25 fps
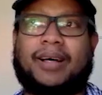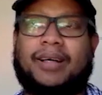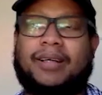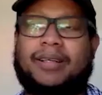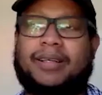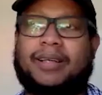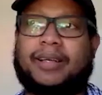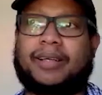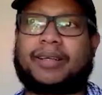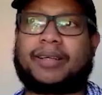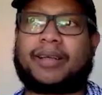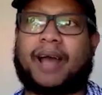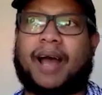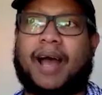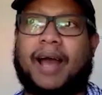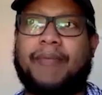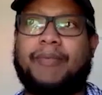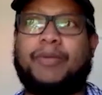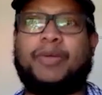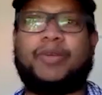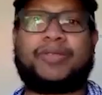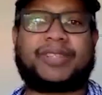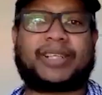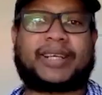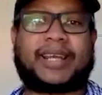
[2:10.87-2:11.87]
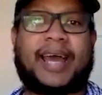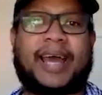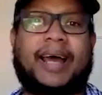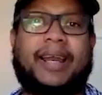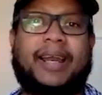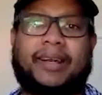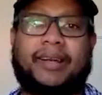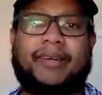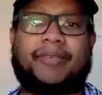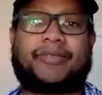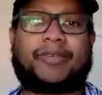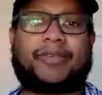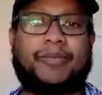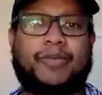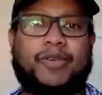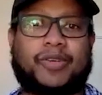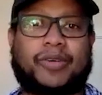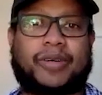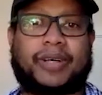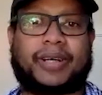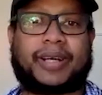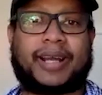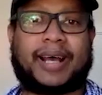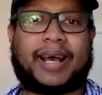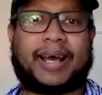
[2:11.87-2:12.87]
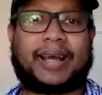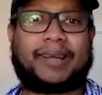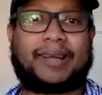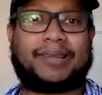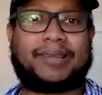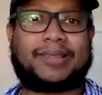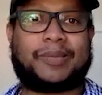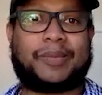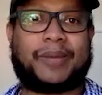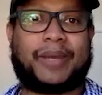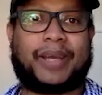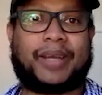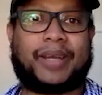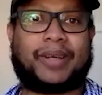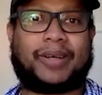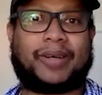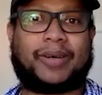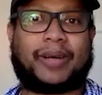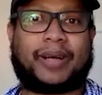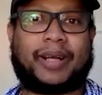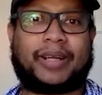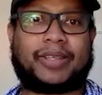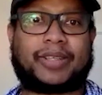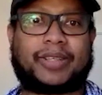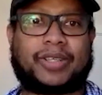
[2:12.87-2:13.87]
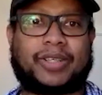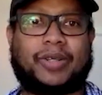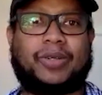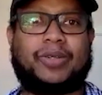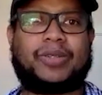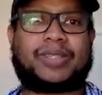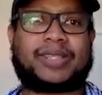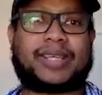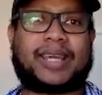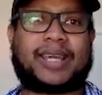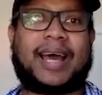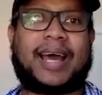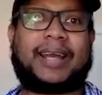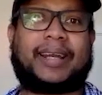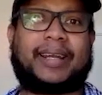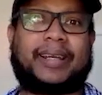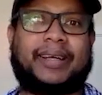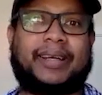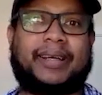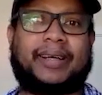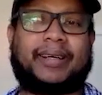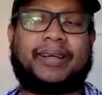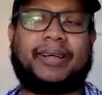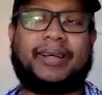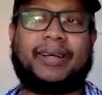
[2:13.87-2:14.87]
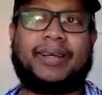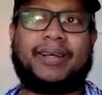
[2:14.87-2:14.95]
like, I moved to Canada from Trinidad and Tobago, and I chose Canada